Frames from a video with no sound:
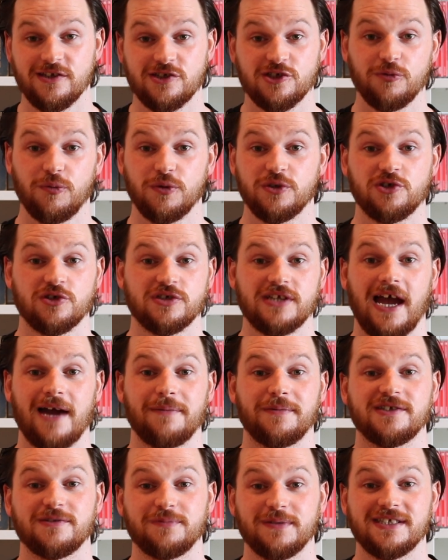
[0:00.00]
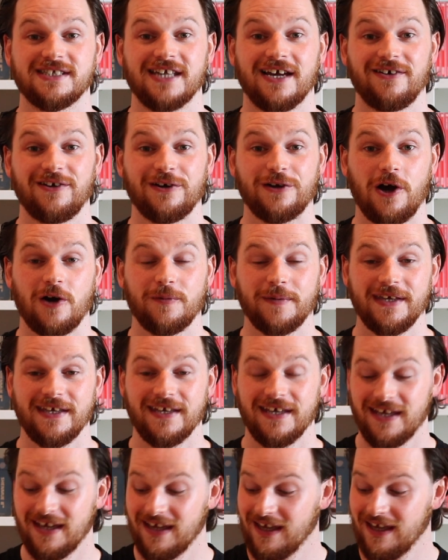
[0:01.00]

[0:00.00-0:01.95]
someone just happened to be selling a copy,